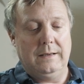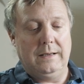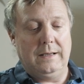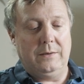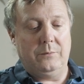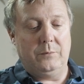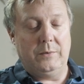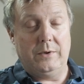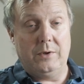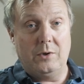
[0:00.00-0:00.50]

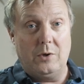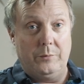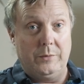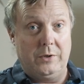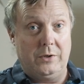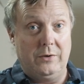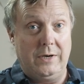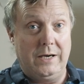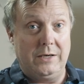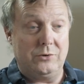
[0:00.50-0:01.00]
And with the
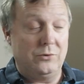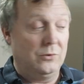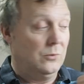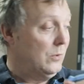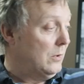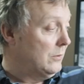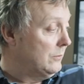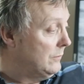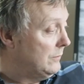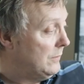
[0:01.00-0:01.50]
omnidirectional
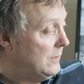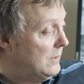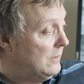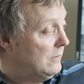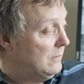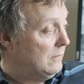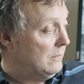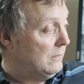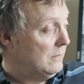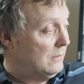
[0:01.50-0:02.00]
one,
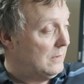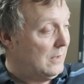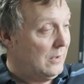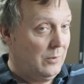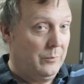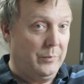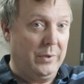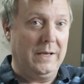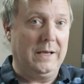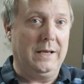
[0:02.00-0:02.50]
you
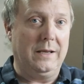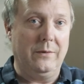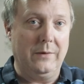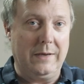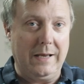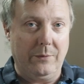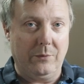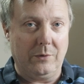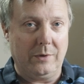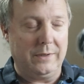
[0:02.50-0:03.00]
don't appear you
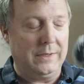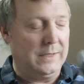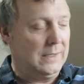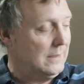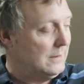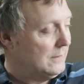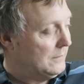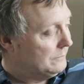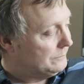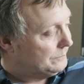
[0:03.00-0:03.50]
get one of
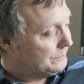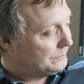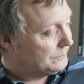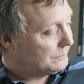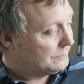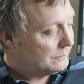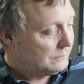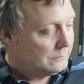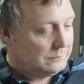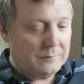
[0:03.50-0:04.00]
these.
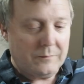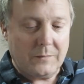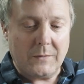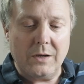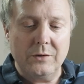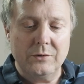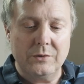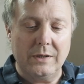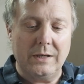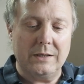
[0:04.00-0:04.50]

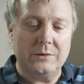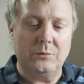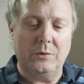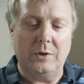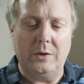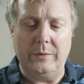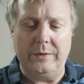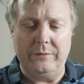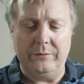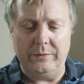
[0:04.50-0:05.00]
So that's
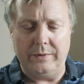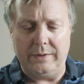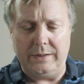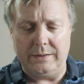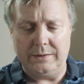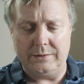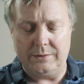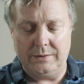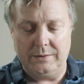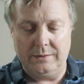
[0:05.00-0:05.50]
why I went for
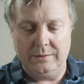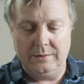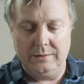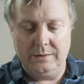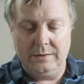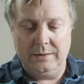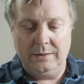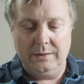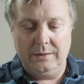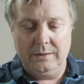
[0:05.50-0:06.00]
this.
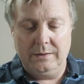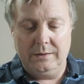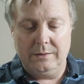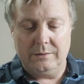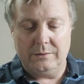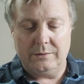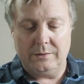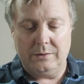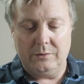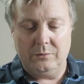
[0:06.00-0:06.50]

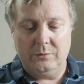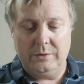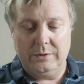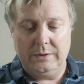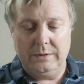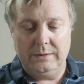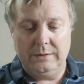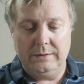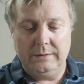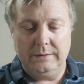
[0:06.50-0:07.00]

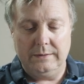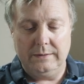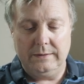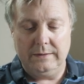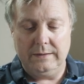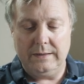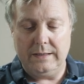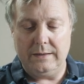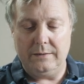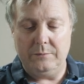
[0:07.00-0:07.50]
So
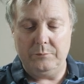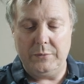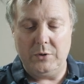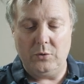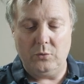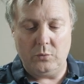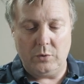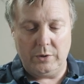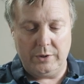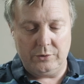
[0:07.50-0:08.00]
yeah, the
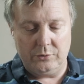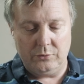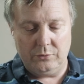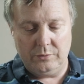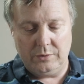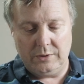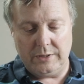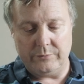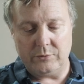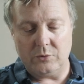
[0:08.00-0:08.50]
build quality is
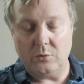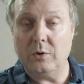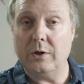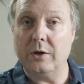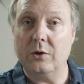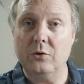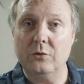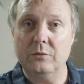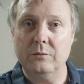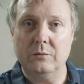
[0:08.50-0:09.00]
good, clip's
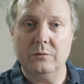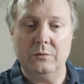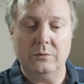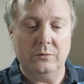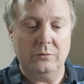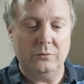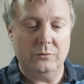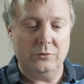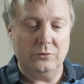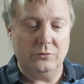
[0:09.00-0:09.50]
quite good
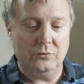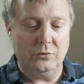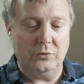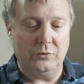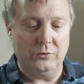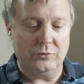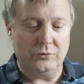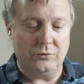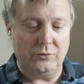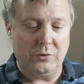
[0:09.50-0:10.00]

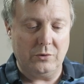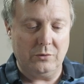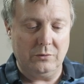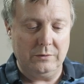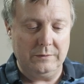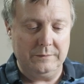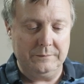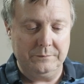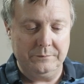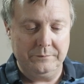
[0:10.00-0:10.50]
and
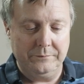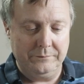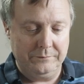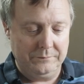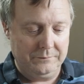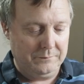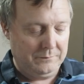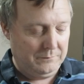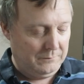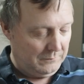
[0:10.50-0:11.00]
strong.
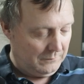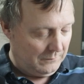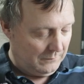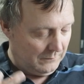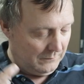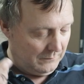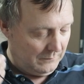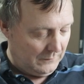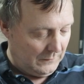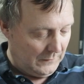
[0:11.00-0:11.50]

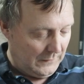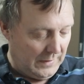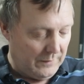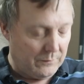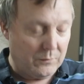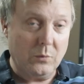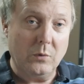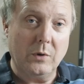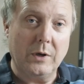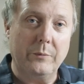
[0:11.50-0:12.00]

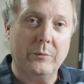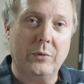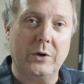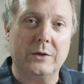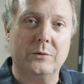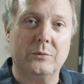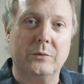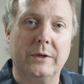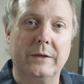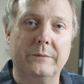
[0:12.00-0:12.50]
Yep, quite
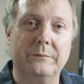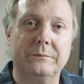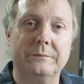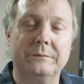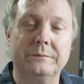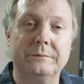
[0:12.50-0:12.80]
impressed with it.